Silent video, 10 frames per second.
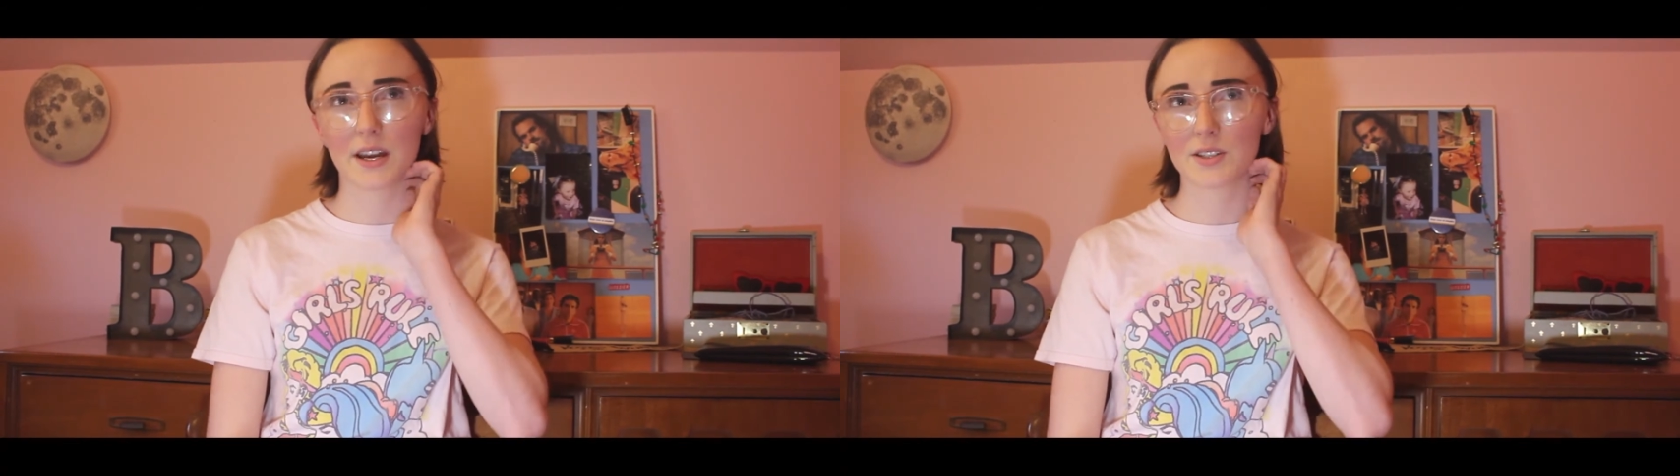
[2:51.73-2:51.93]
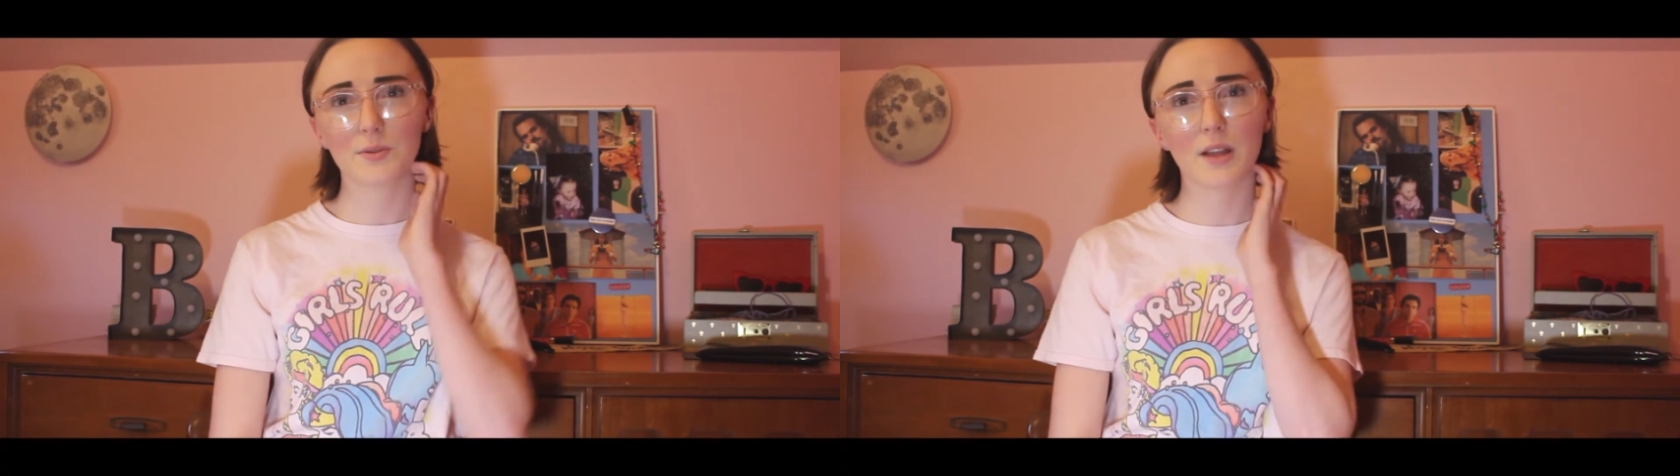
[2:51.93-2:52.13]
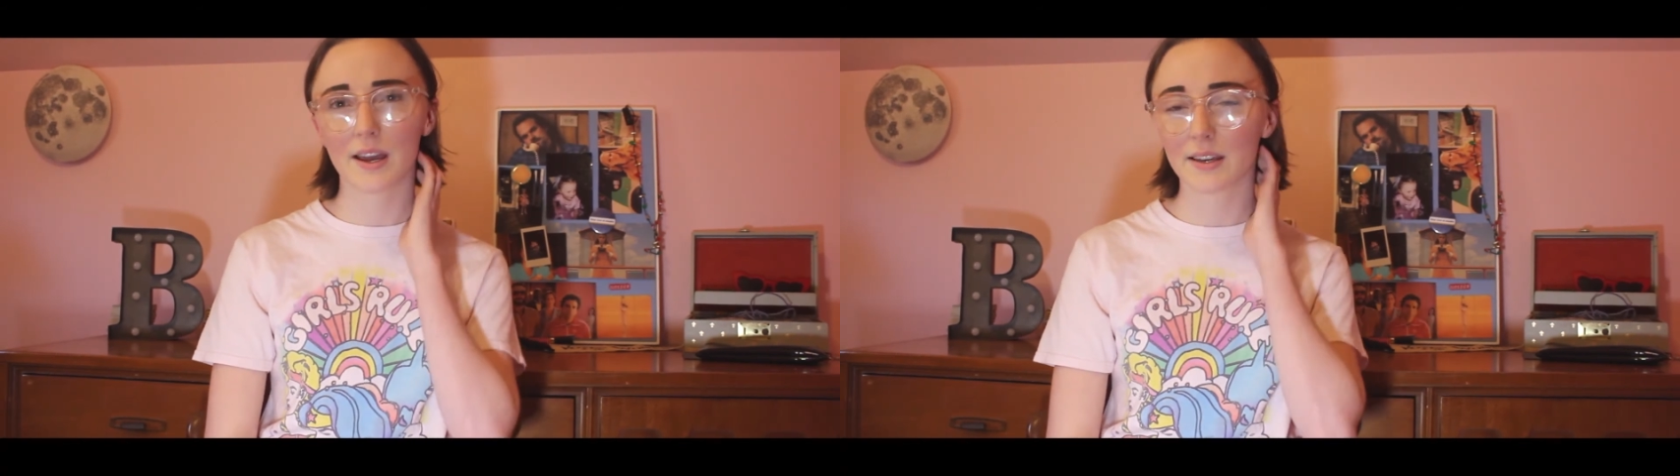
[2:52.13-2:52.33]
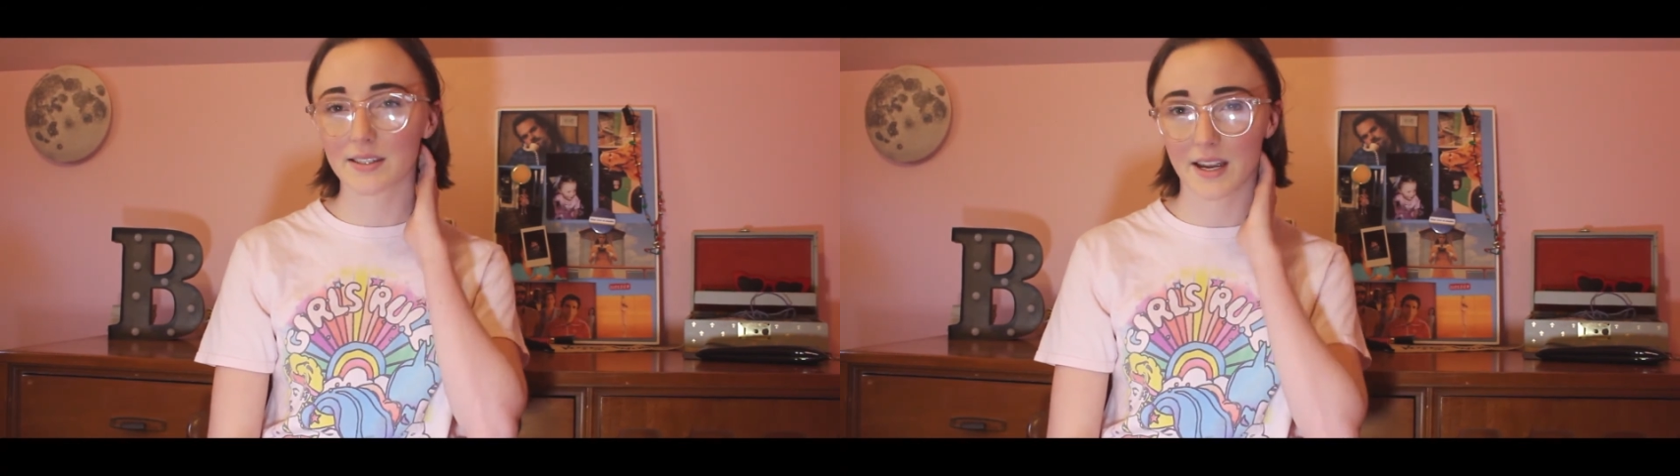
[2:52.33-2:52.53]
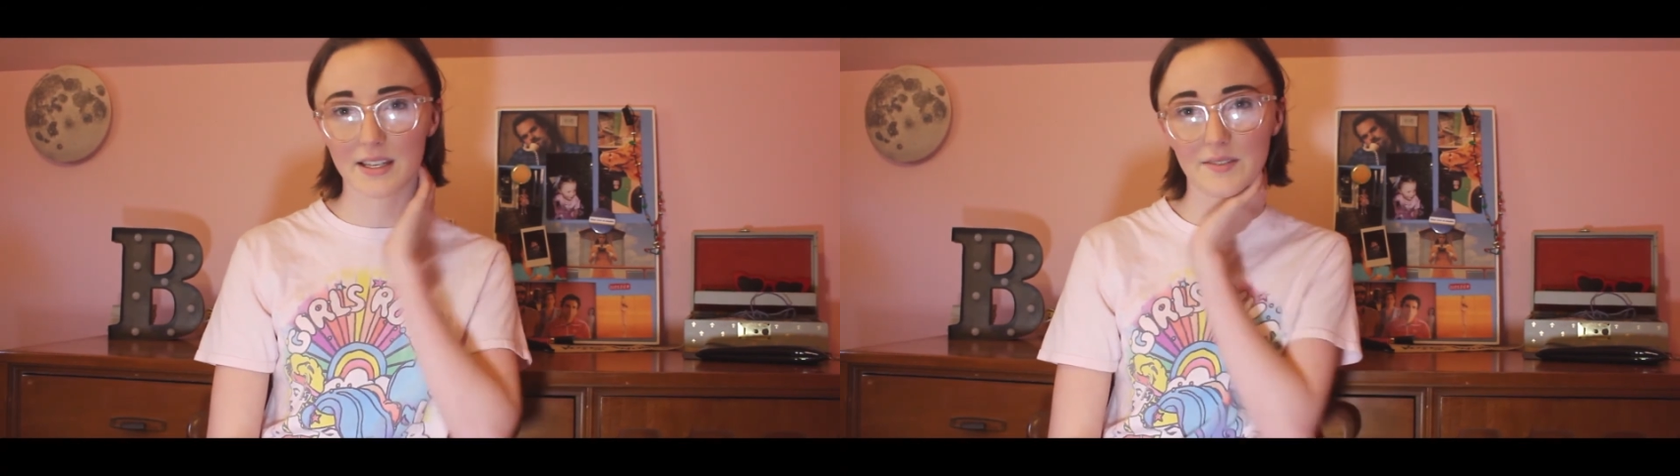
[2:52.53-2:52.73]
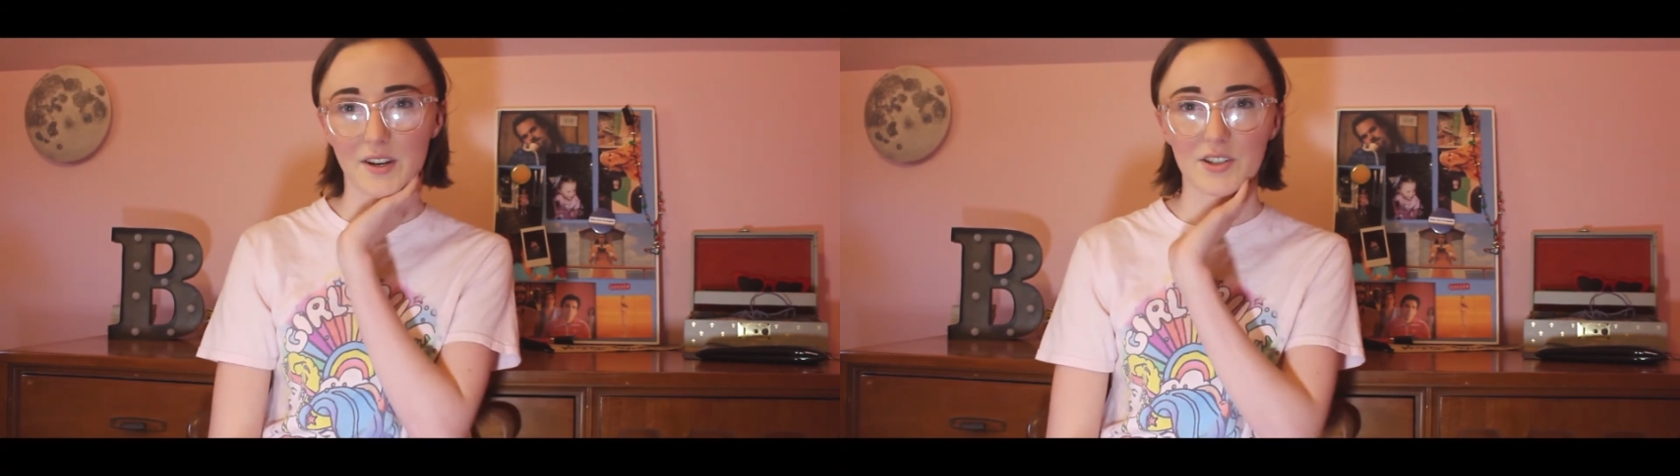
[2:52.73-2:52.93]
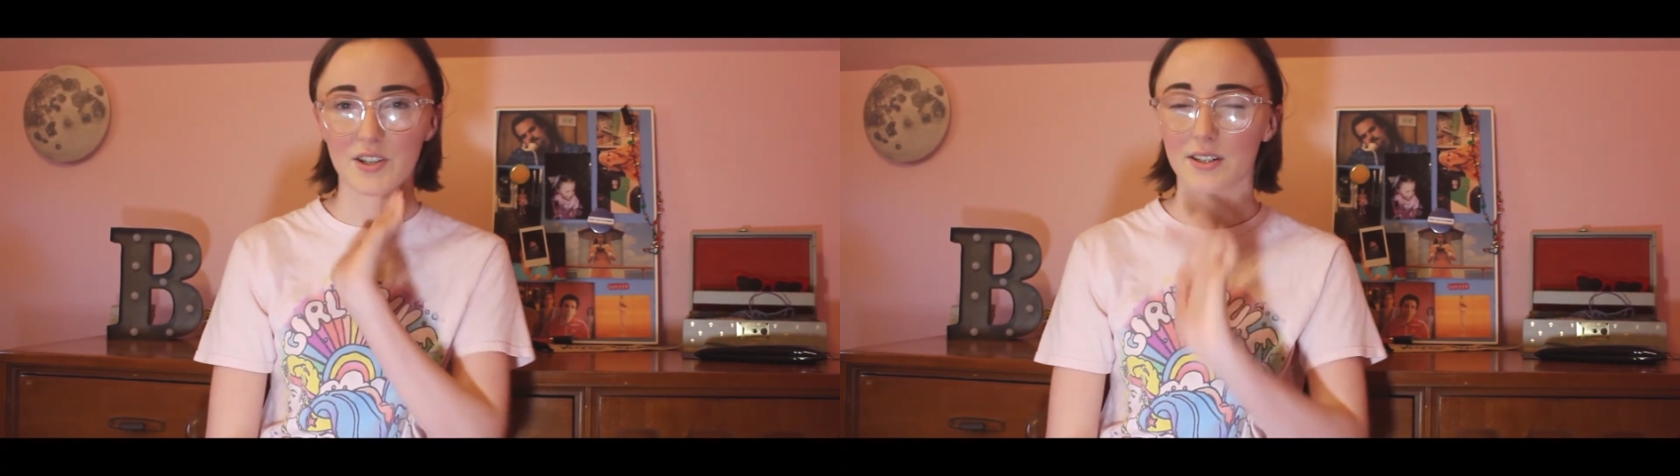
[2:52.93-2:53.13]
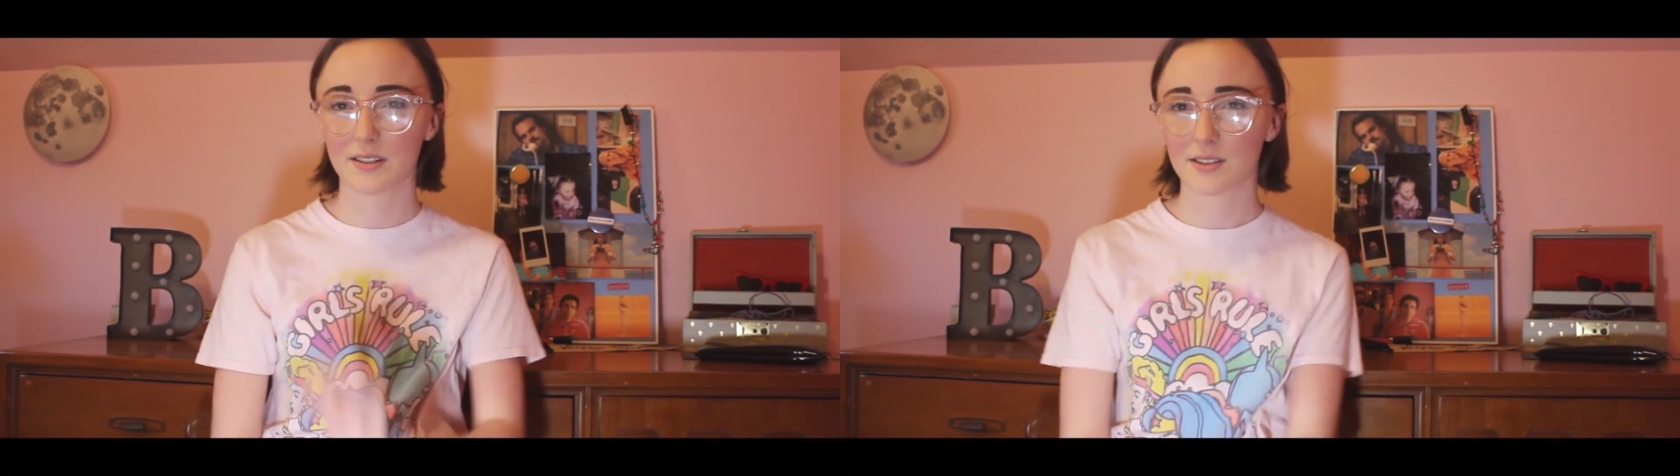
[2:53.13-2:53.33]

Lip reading: I do like science fiction.